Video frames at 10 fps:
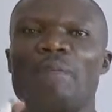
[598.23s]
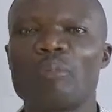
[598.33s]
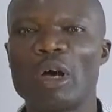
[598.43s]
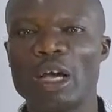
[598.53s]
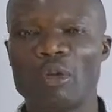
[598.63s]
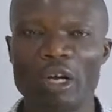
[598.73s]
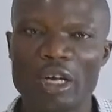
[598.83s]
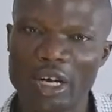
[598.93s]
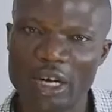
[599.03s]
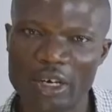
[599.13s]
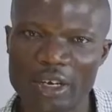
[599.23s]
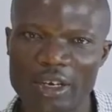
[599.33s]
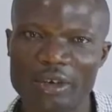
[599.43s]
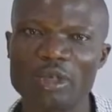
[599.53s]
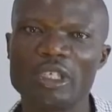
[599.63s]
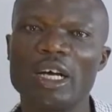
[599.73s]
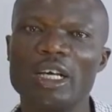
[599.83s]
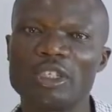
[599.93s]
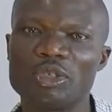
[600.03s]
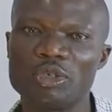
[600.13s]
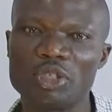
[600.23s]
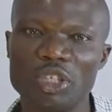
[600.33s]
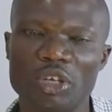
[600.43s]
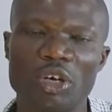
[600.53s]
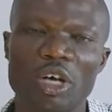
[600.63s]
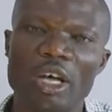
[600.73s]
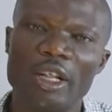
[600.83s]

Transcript: by 100, which has 2 zeros,